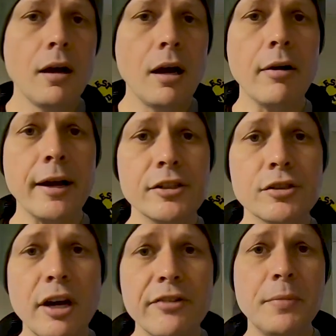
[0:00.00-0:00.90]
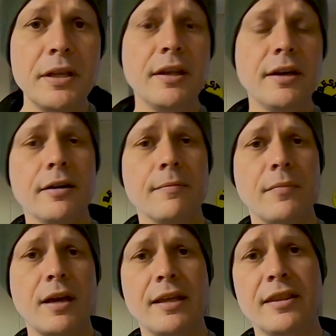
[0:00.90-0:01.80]
All right, so I've been there.
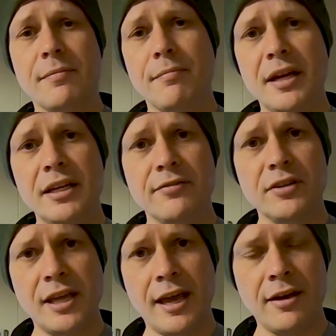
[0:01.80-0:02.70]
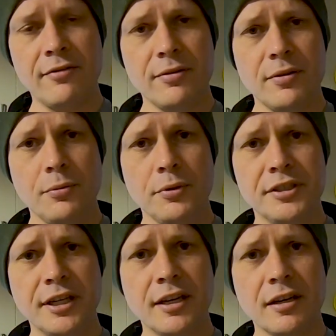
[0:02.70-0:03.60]
I think many of us have. We're
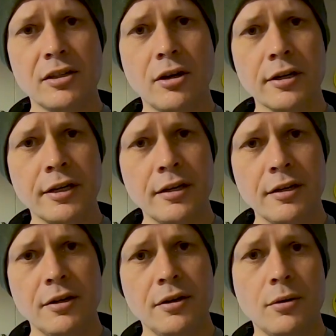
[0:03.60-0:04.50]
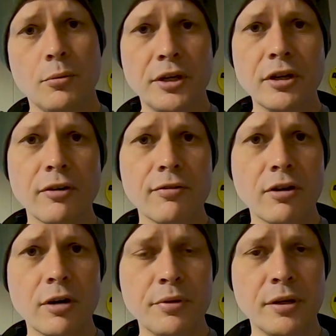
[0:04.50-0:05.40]
digging a target, we go
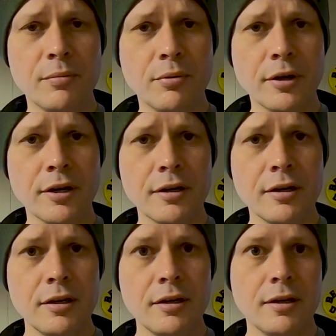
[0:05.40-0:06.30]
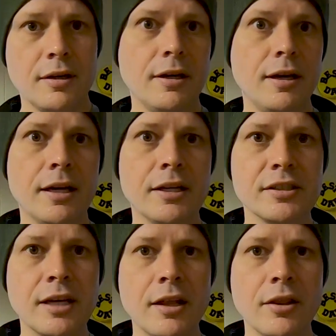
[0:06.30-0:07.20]
for a pinpointer, and
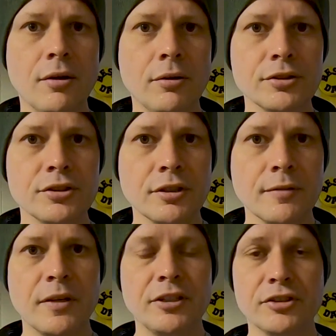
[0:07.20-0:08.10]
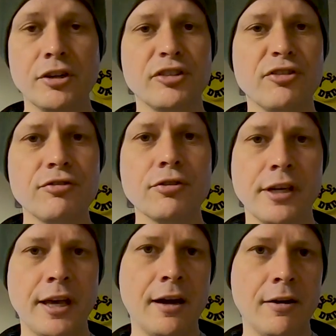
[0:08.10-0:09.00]
it's not in the holster. And you start to
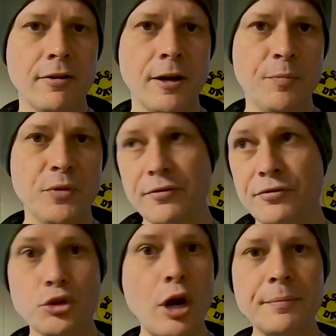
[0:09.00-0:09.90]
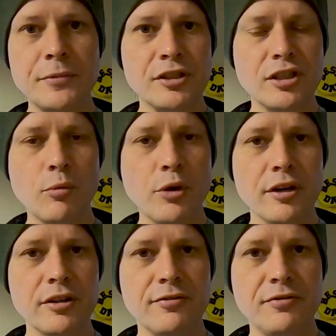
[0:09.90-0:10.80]
freak out, right? You've dropped it somewhere
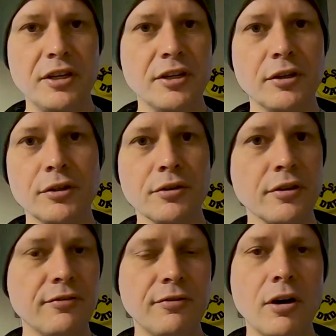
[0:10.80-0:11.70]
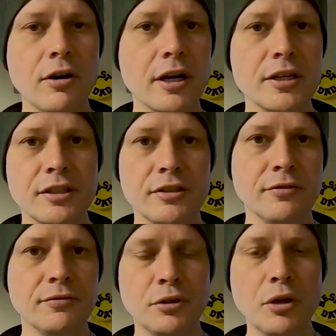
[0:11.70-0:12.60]
in the field or in the forest, and
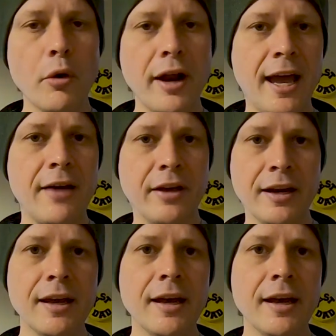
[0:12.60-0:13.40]
you don't have it.